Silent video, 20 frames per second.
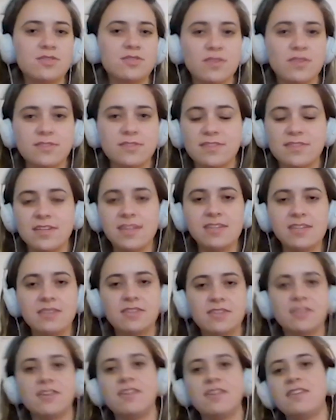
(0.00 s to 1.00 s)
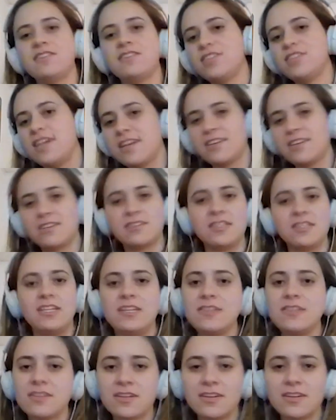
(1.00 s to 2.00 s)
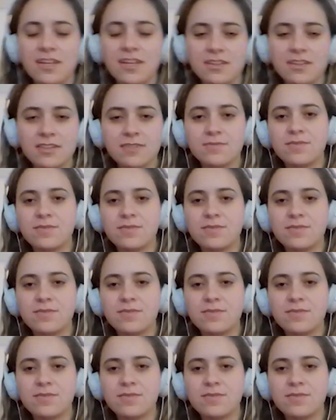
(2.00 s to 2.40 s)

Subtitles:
translate and check on the internet